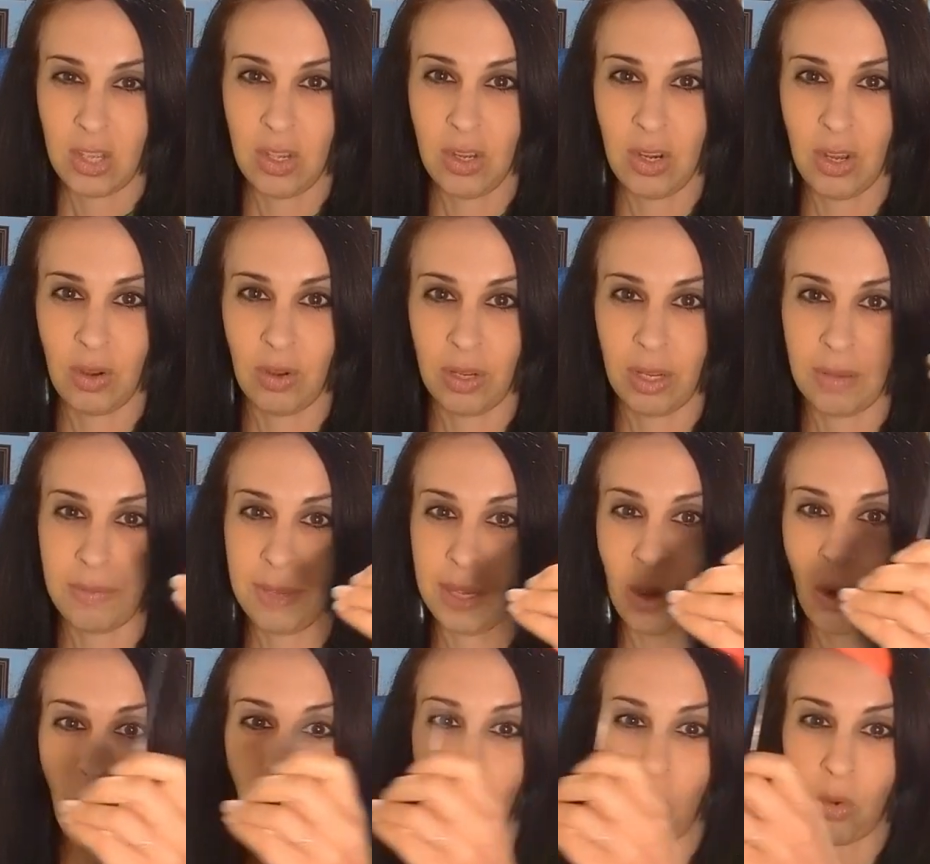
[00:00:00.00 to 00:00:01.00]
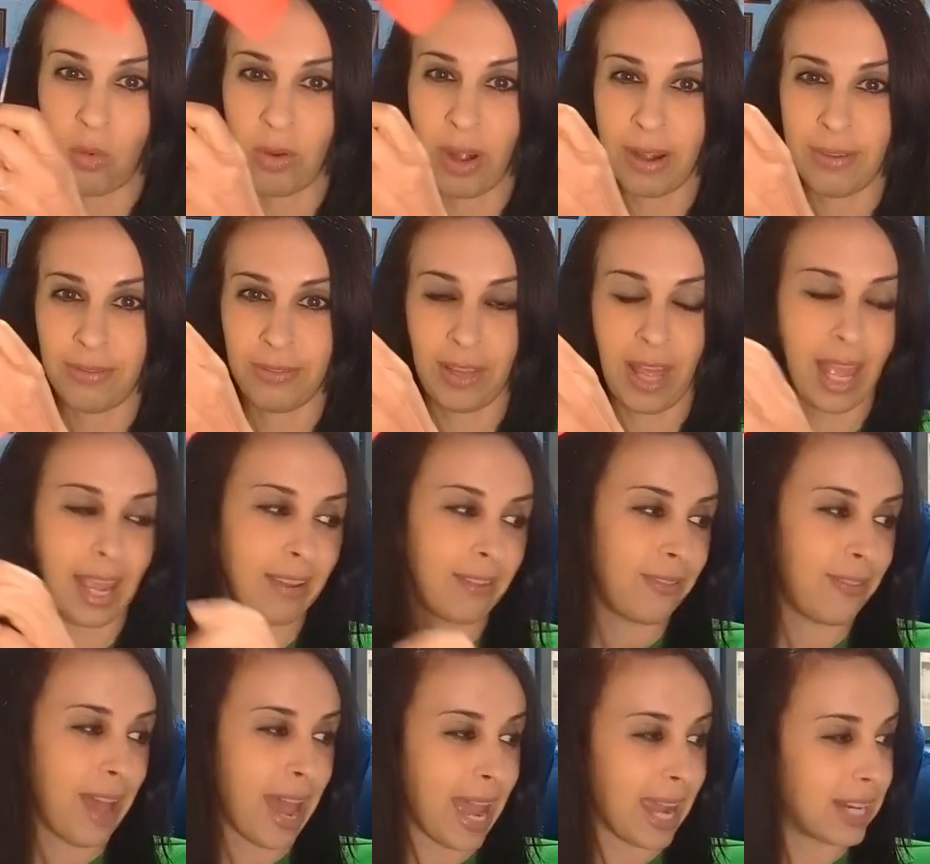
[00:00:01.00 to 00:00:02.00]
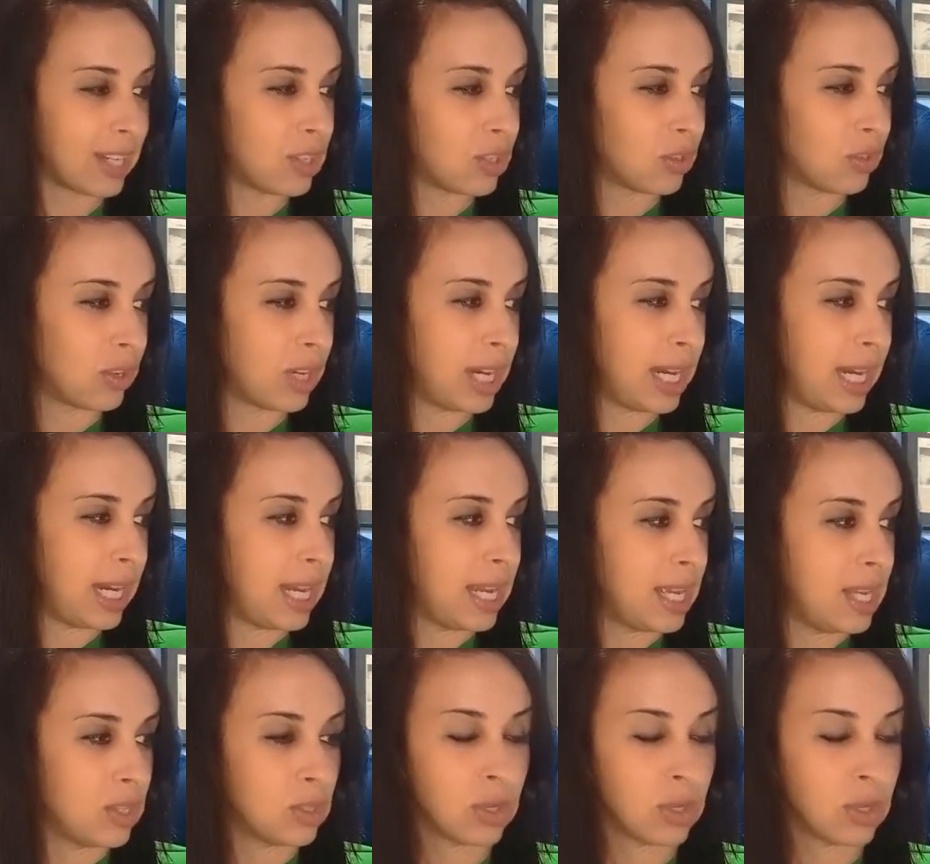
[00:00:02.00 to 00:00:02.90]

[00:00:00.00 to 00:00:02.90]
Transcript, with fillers: you know, it could be a whole red flag factory.